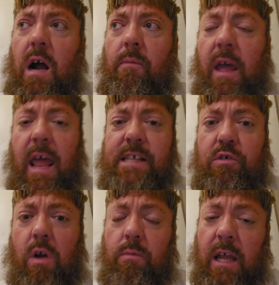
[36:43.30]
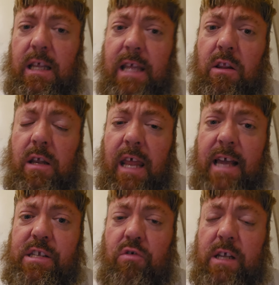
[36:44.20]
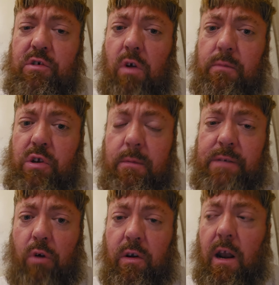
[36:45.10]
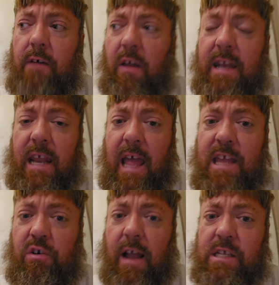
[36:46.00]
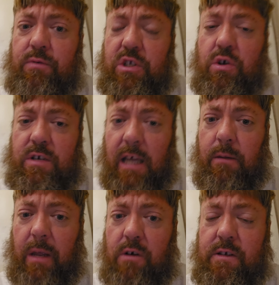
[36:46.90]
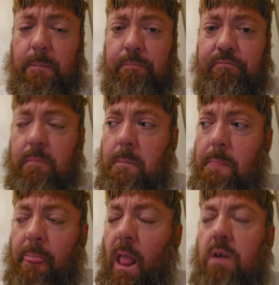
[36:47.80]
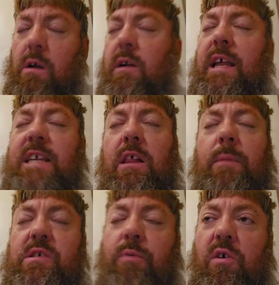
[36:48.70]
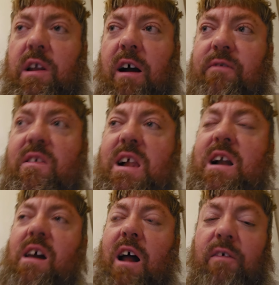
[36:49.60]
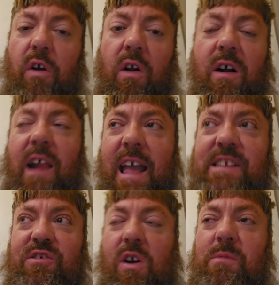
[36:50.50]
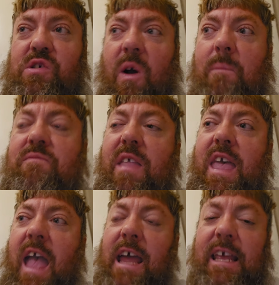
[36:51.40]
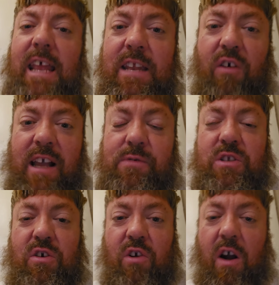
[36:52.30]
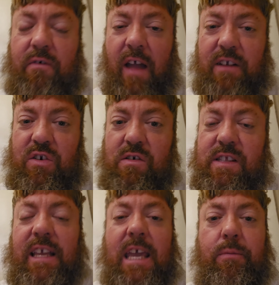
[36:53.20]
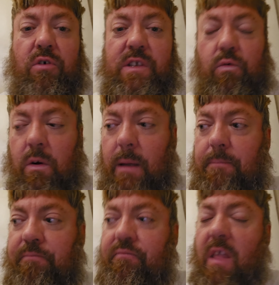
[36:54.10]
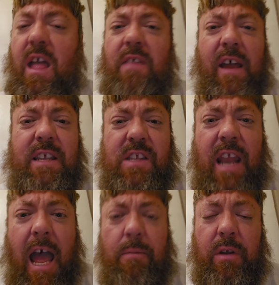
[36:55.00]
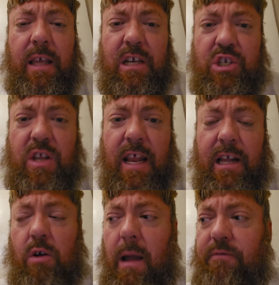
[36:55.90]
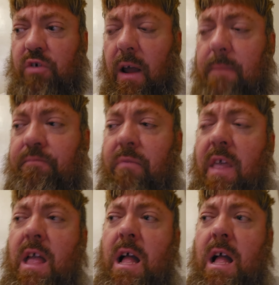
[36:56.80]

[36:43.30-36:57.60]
um, an, X chrom- an allele on an X chromosome is broken off and it interacts with two telomeres. Or a telomere is broken off of her X chromosome and it interacts with two cofactors that keep her as a woman. That doesn't happen in a genetic hermaphrodite.